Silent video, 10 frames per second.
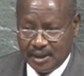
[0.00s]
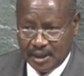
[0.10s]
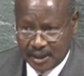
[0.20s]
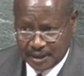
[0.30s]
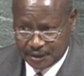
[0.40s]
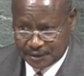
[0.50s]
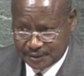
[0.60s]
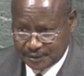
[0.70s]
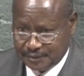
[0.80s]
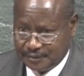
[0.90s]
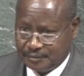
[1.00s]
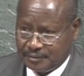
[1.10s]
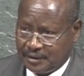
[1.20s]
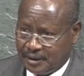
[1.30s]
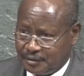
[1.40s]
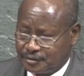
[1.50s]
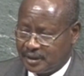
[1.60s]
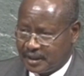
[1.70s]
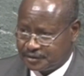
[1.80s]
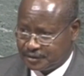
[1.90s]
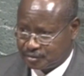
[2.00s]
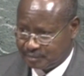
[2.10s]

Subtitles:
Aid without access to